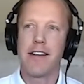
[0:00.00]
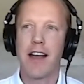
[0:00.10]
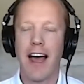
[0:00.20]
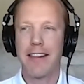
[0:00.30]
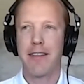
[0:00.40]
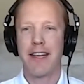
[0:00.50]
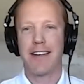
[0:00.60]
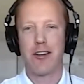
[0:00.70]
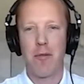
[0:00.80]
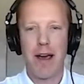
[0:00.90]
I think
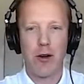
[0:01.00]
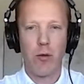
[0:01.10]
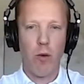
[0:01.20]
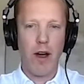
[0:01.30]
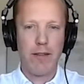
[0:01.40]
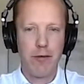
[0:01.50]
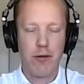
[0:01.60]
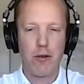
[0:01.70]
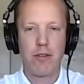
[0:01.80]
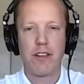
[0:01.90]
no matter what,
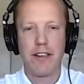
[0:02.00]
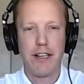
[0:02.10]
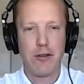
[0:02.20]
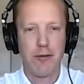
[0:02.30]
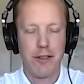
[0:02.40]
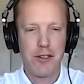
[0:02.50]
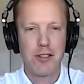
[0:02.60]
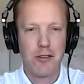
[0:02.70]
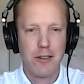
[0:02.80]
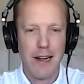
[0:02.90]
for the near
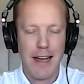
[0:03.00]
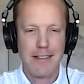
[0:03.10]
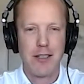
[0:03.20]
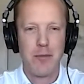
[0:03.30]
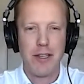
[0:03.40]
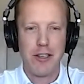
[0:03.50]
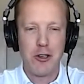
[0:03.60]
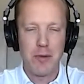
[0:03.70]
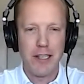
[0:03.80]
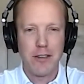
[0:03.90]
future, there has to be a
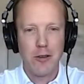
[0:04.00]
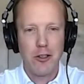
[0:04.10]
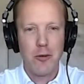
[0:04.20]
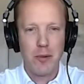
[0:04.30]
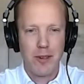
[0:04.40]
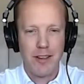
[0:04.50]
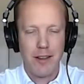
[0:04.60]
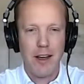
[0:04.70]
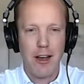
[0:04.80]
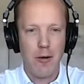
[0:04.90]
human in the loop.
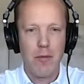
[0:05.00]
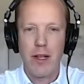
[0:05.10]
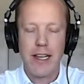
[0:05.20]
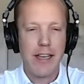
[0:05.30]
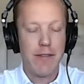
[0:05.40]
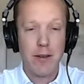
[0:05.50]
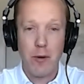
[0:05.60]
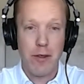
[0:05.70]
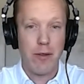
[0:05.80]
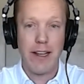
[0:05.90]
Even
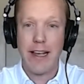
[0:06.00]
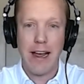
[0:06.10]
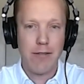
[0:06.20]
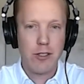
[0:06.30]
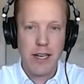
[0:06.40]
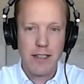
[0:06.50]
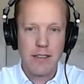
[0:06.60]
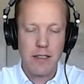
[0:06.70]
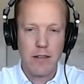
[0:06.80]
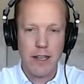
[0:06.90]
with like
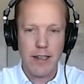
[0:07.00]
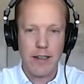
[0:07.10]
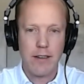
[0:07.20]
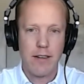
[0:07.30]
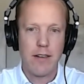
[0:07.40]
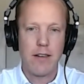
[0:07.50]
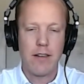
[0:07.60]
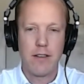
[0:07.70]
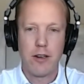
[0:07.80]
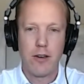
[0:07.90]
advertising, like
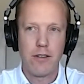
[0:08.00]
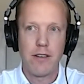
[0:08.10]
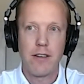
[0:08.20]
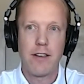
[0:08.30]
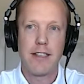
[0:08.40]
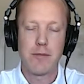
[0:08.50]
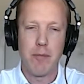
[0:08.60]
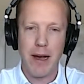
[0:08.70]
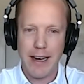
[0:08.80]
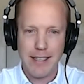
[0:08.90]
there is
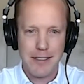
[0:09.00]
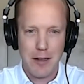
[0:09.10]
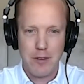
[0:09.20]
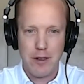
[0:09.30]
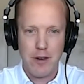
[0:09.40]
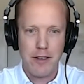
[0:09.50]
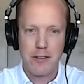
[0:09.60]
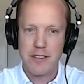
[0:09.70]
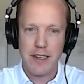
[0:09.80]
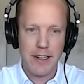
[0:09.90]
bias out there. You're
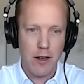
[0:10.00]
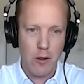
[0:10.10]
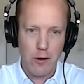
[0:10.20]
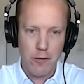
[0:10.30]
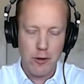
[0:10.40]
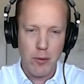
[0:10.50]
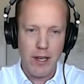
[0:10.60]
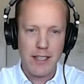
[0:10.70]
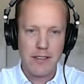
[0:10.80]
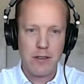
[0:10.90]
seeing it all over the
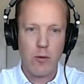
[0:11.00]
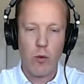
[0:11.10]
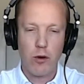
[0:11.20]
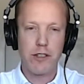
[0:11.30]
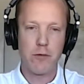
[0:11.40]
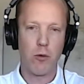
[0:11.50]
place. Yeah.